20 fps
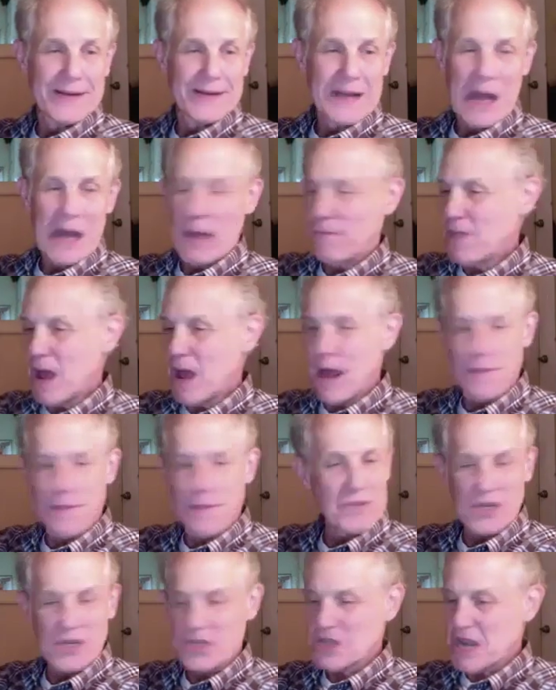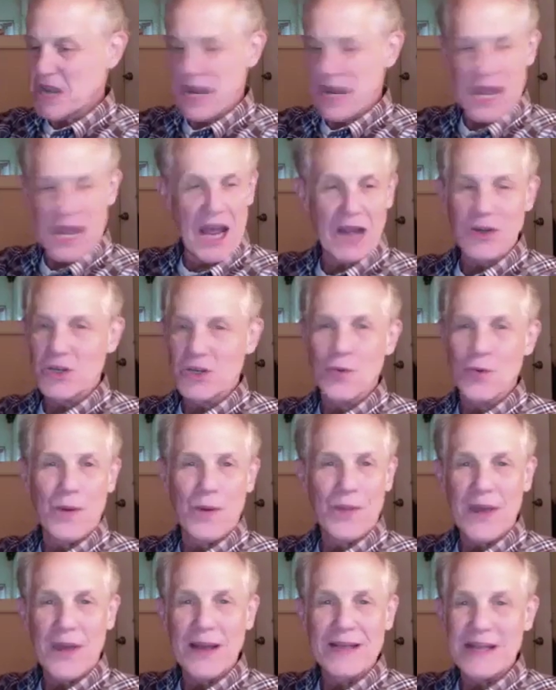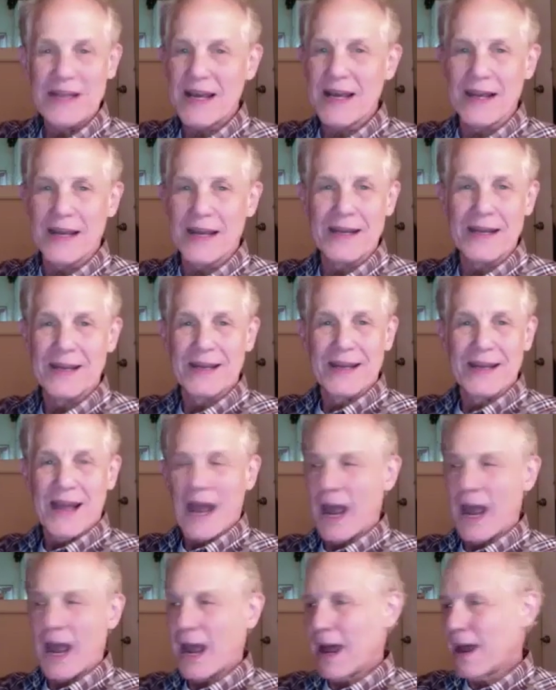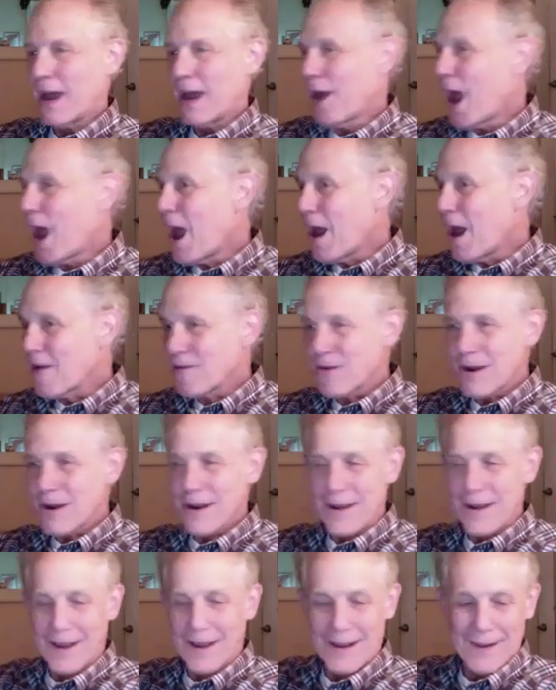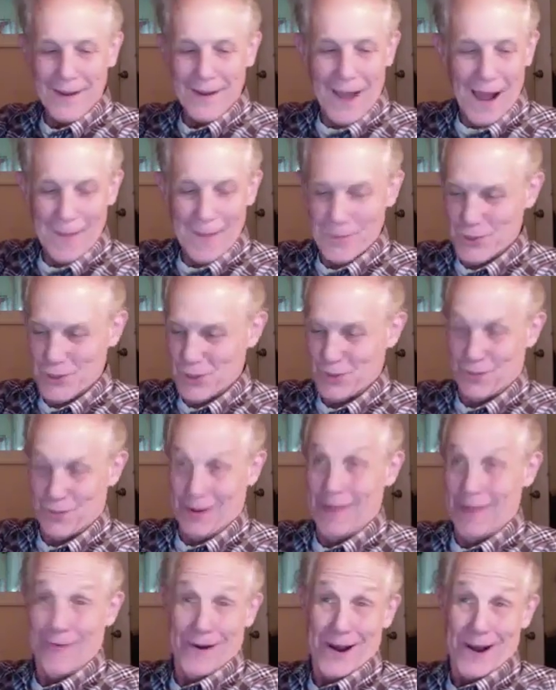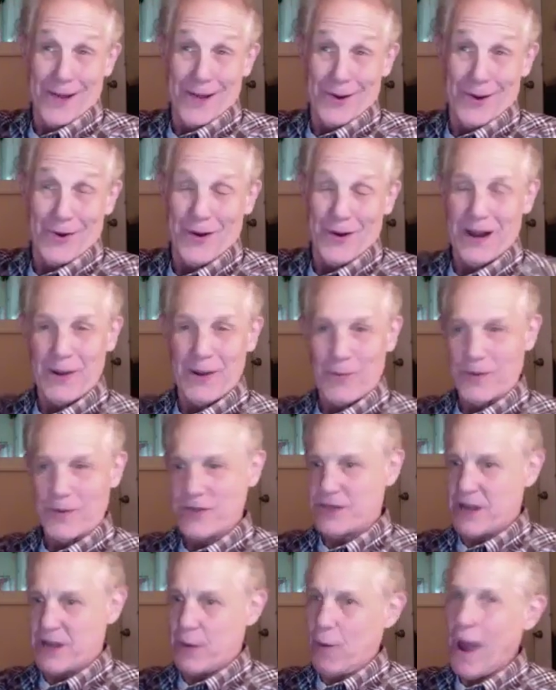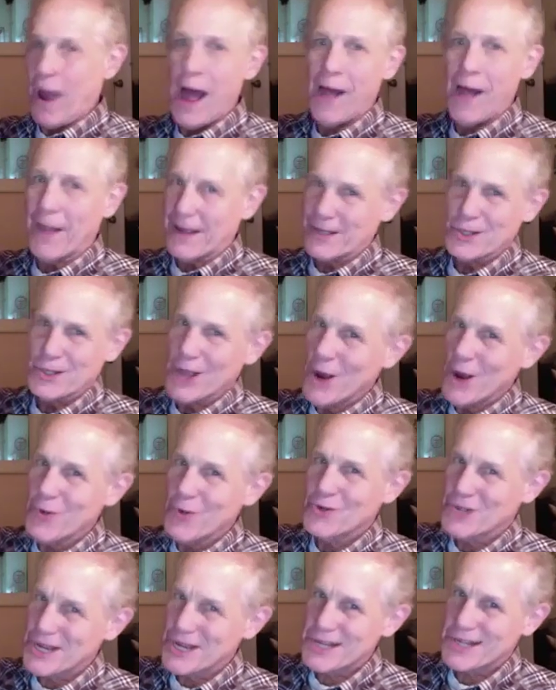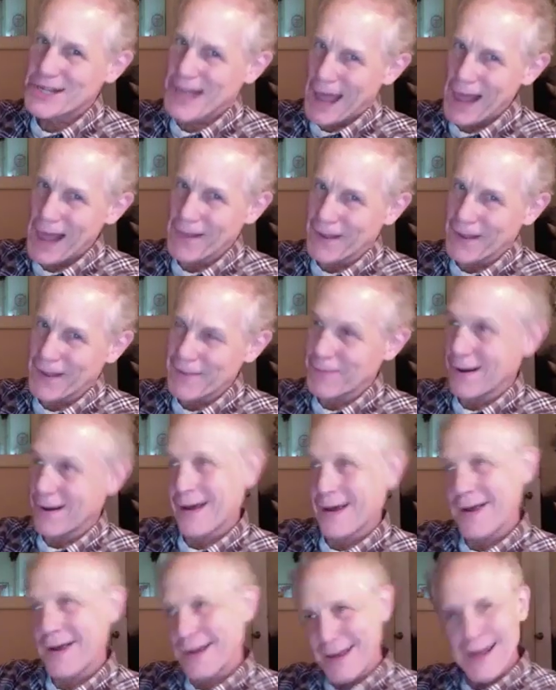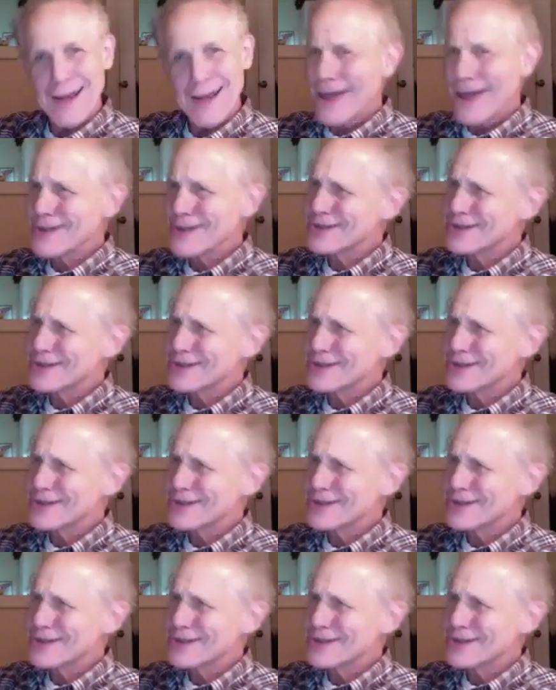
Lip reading: I can't do what they did. And I'm sure every other critic would say, well, he's no Gene Kelly, but he's doing